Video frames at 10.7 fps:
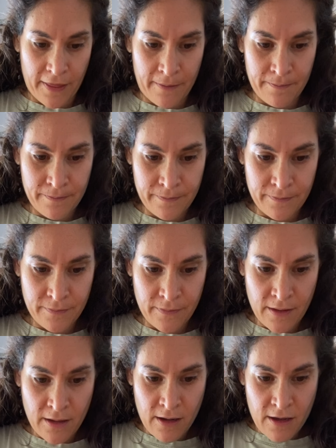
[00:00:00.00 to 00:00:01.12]
them,
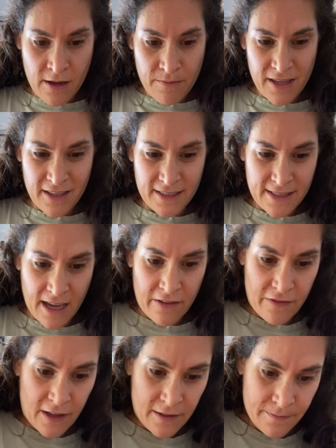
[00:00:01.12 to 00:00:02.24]
but I think it's kind of
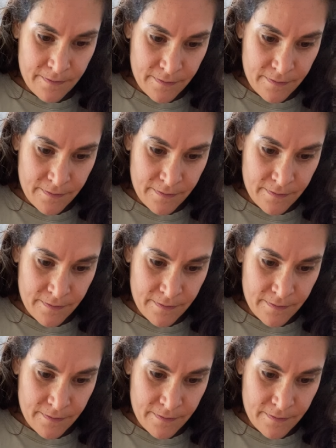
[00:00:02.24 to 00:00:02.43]
fun.